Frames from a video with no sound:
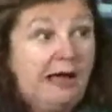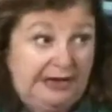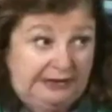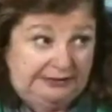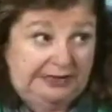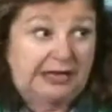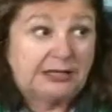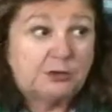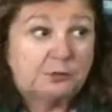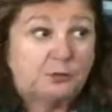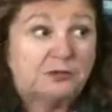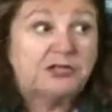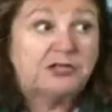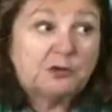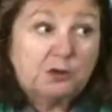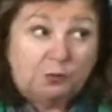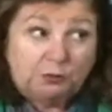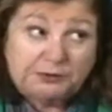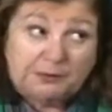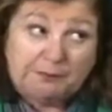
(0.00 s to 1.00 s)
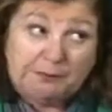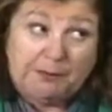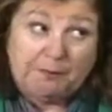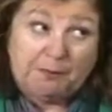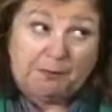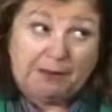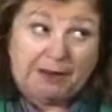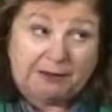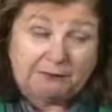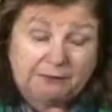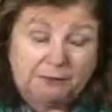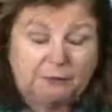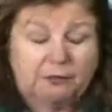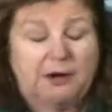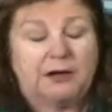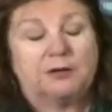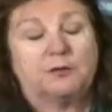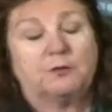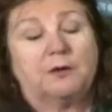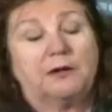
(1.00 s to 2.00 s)
And that's what's holding people back from
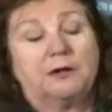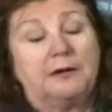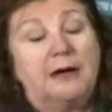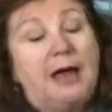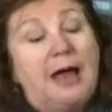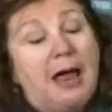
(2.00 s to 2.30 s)
graduating. Mm-hmm.